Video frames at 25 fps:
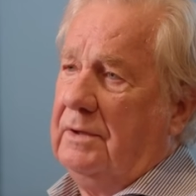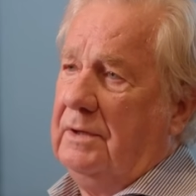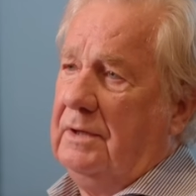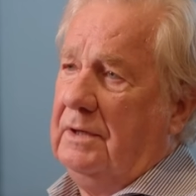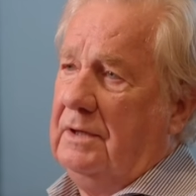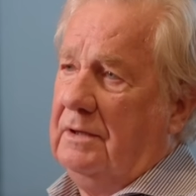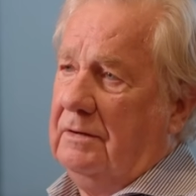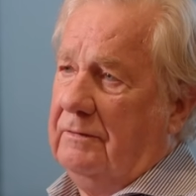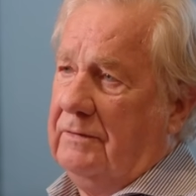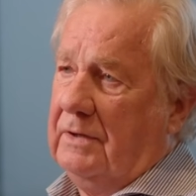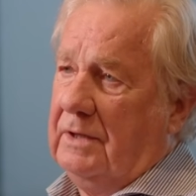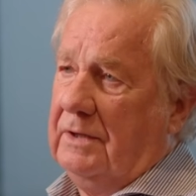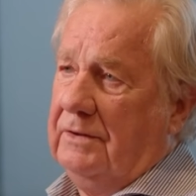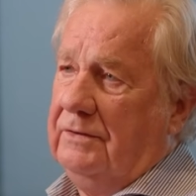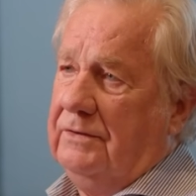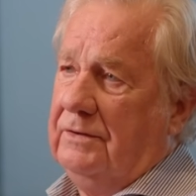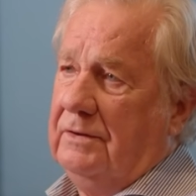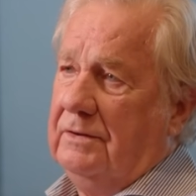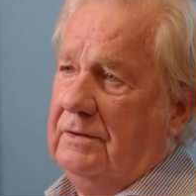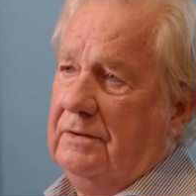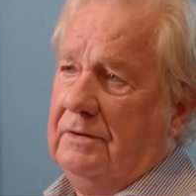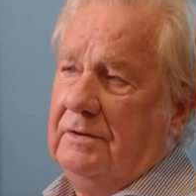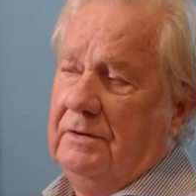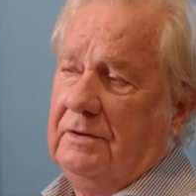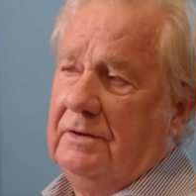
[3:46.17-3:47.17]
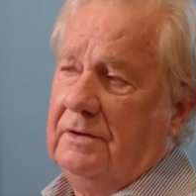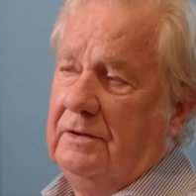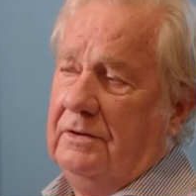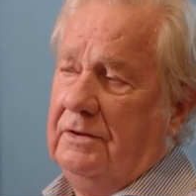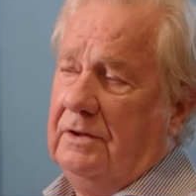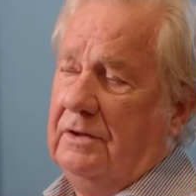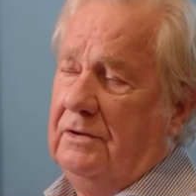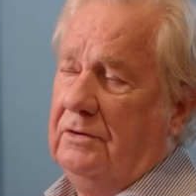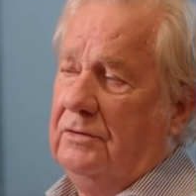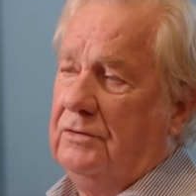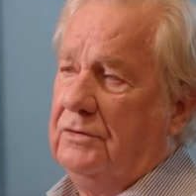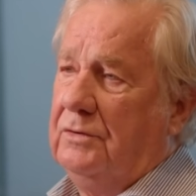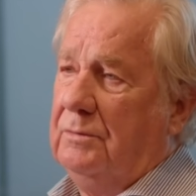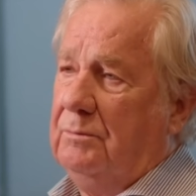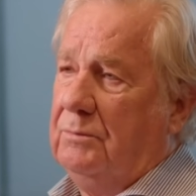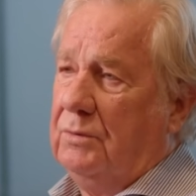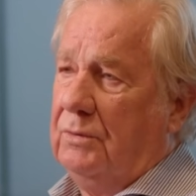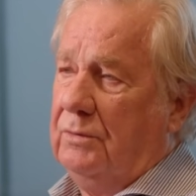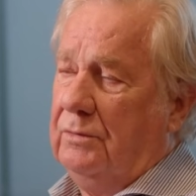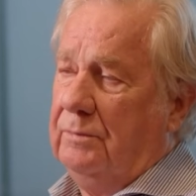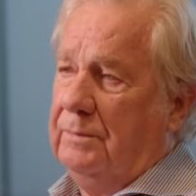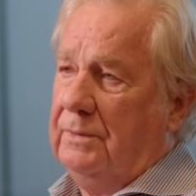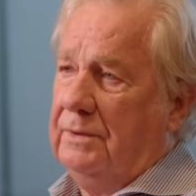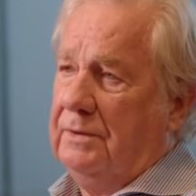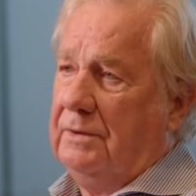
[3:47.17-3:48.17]
innovation and continuous
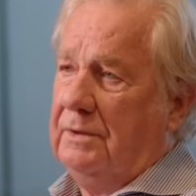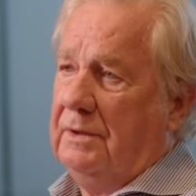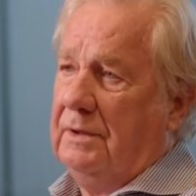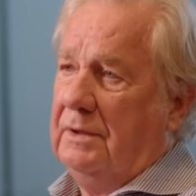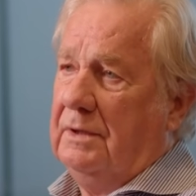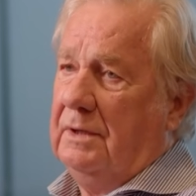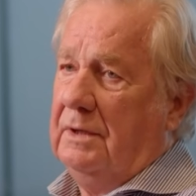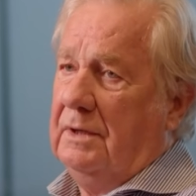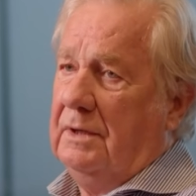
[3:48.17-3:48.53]
improvement.